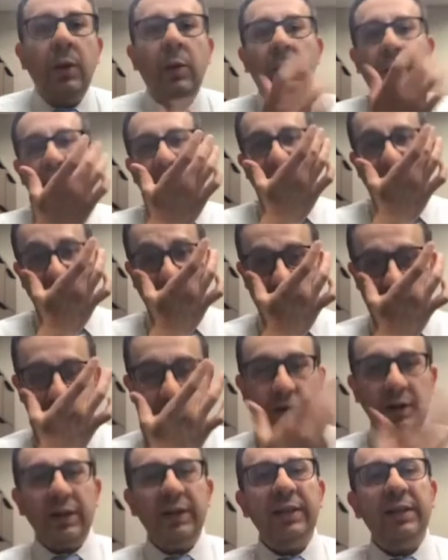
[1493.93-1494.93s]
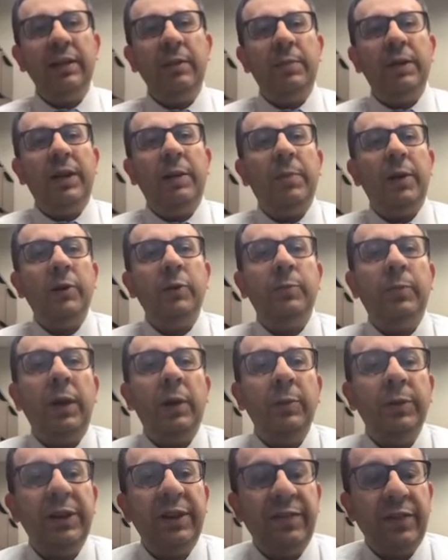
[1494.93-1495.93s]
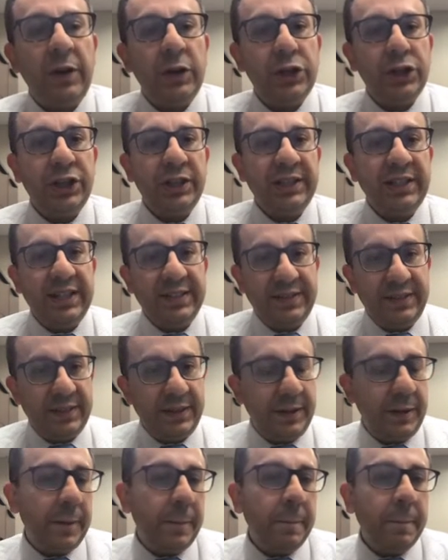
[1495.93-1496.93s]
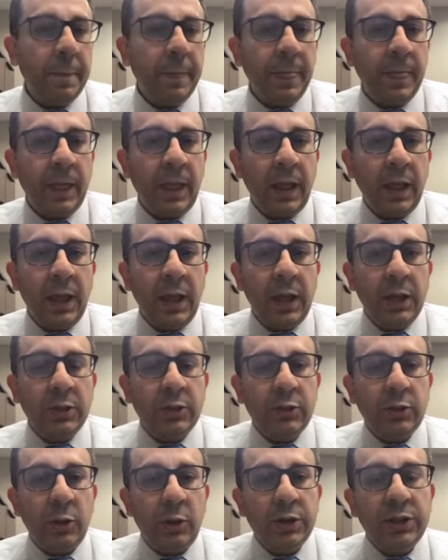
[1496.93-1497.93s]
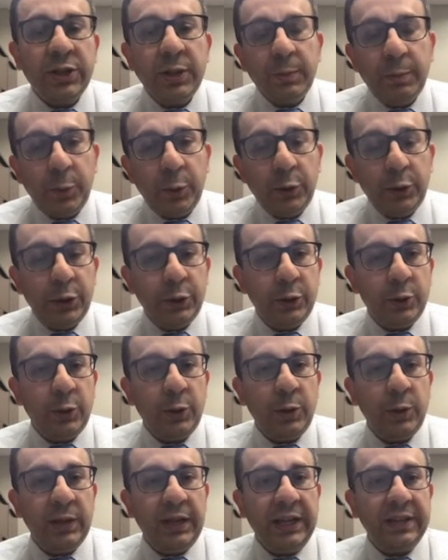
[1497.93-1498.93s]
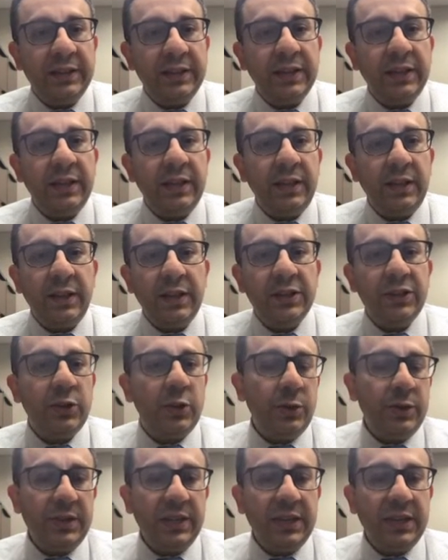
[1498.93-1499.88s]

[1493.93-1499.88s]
Okay, let's talk a little bit about pulmonary function testing. So it's important to know that there is no